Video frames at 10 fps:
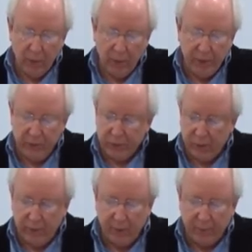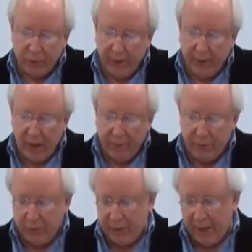When you drove up Drake
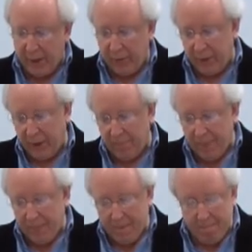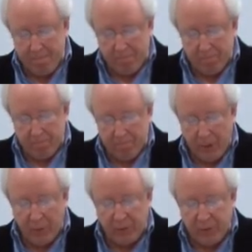Avenue that evening,
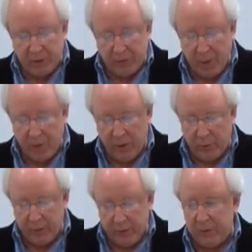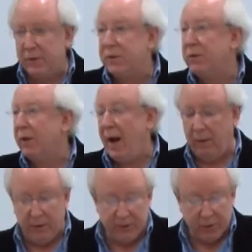you had just spoken with your sister
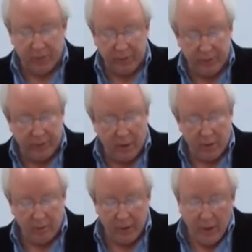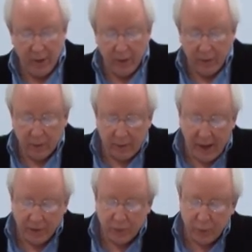Alice over the phone, your
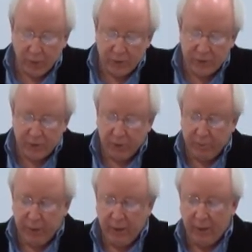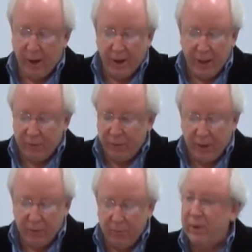last words to her being, "I have
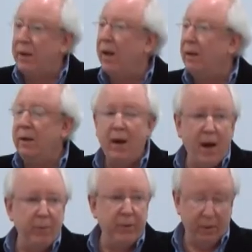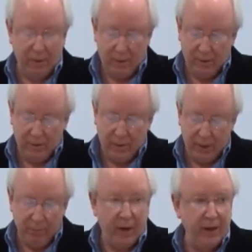never been any happier
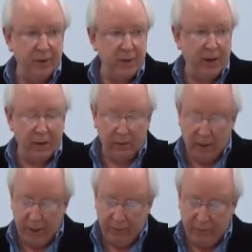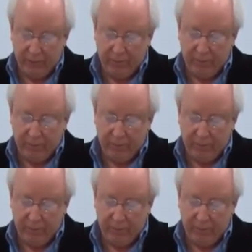in my entire life."